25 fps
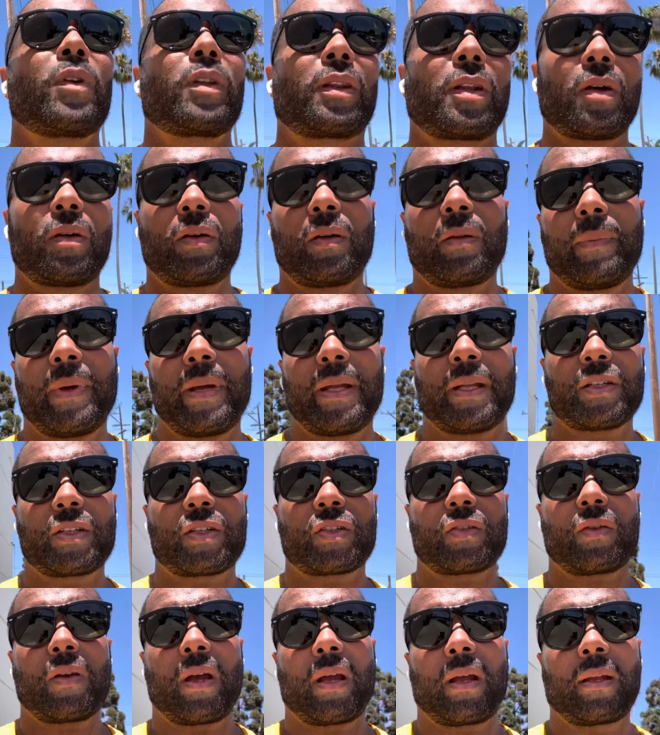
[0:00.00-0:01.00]
and 30 minutes
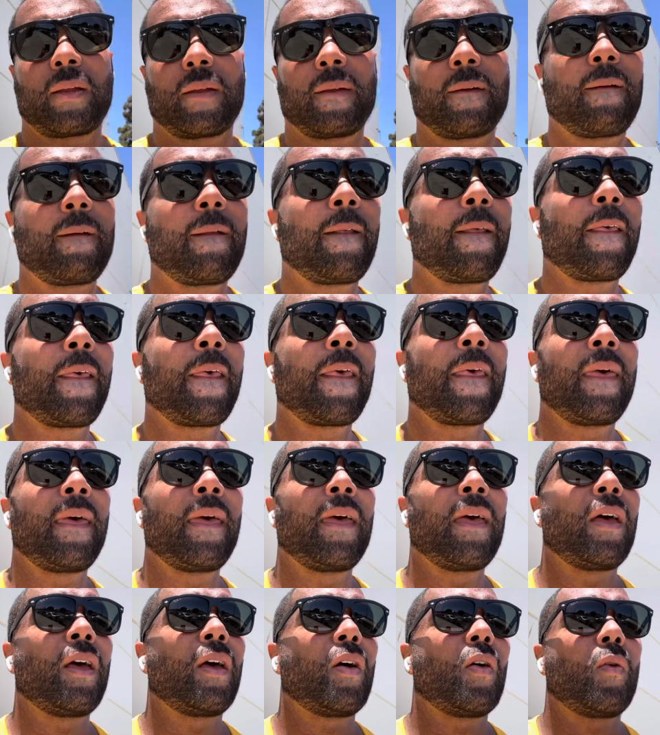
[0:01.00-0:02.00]
straight,
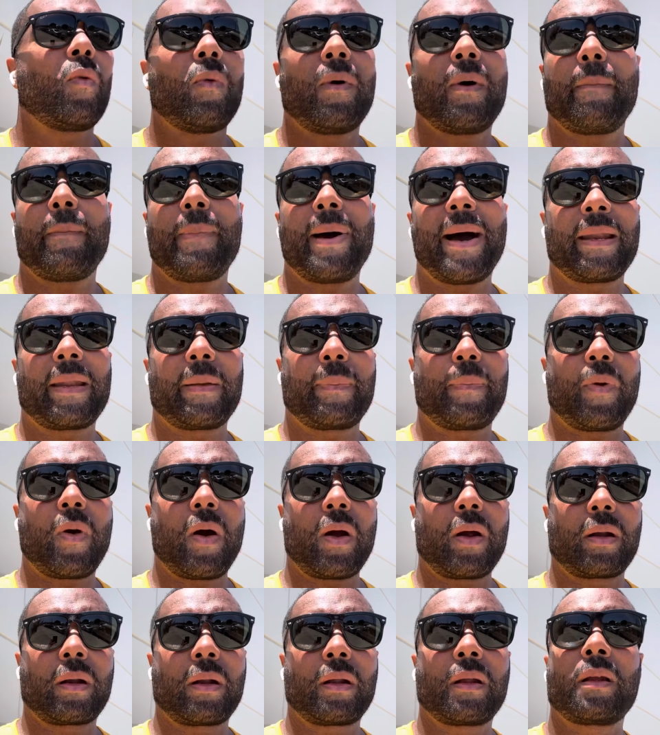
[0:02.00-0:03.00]
one body
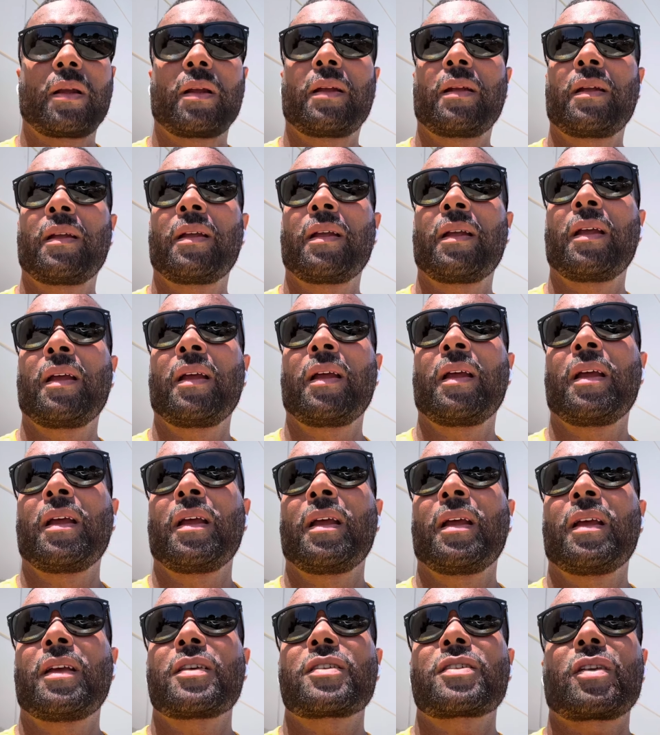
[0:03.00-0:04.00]
part.
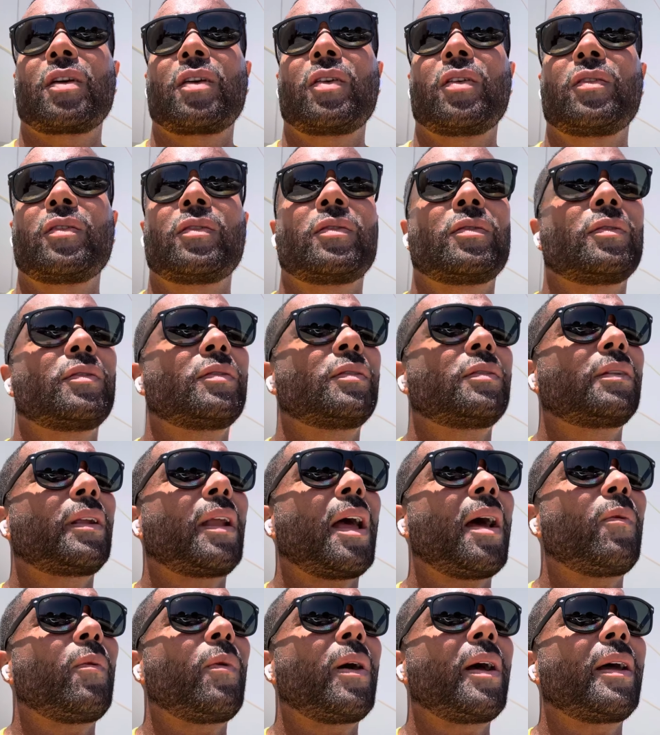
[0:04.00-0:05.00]
So
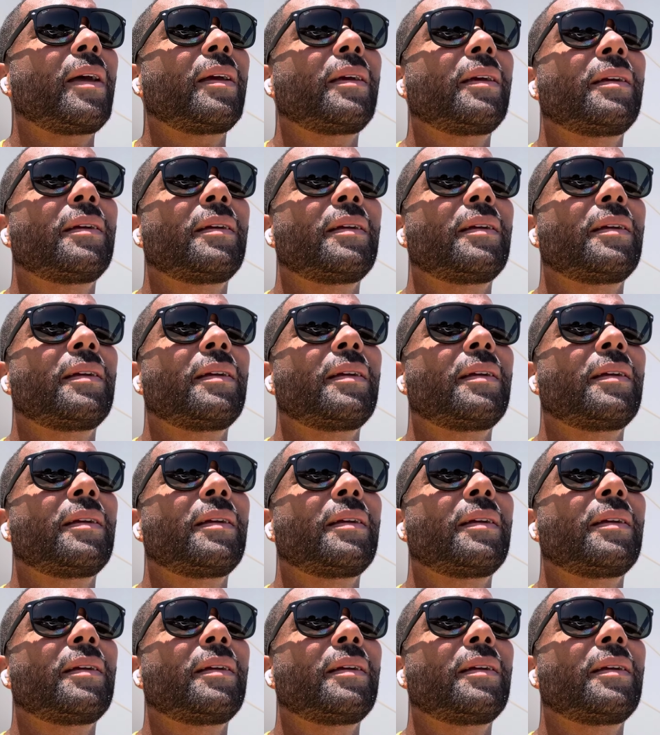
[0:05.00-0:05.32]
that way